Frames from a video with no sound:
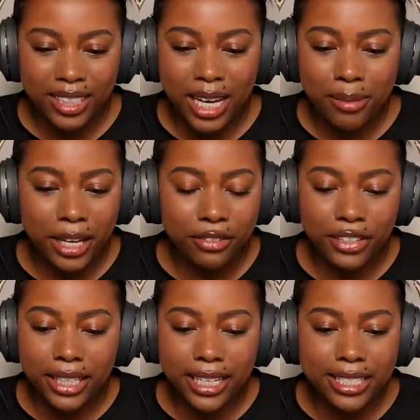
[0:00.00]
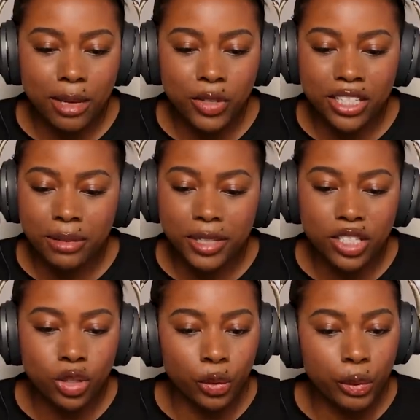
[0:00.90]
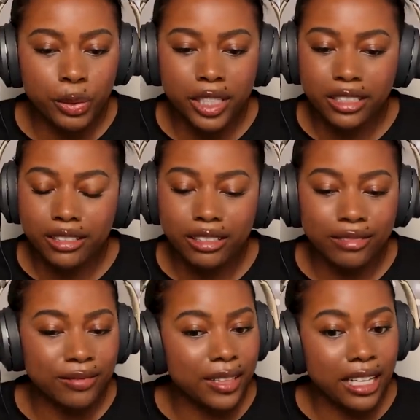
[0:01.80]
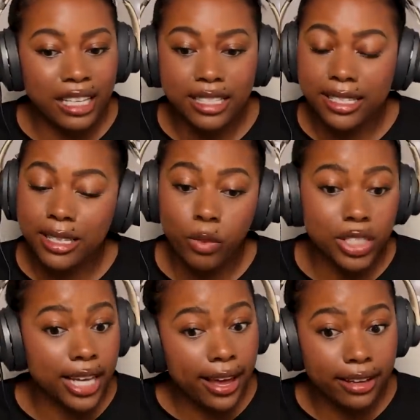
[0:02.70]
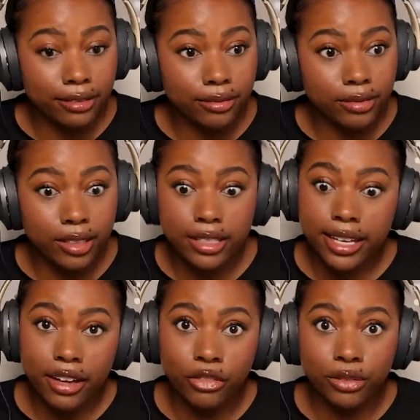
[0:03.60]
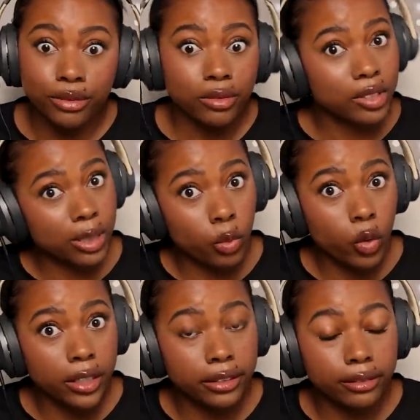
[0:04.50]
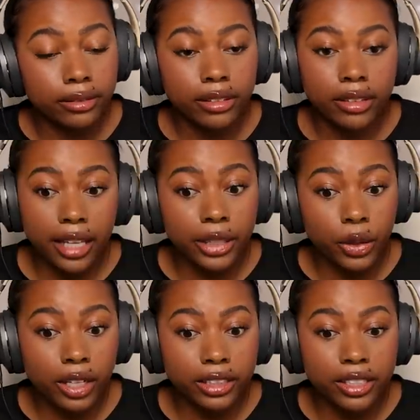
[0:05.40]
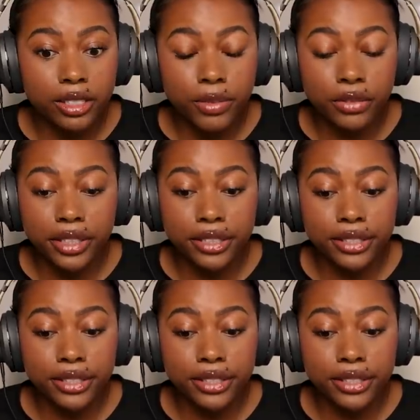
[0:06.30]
Yeah, but I feel like someone's gonna be screwing into someone's head instead of some wood later on in this movie,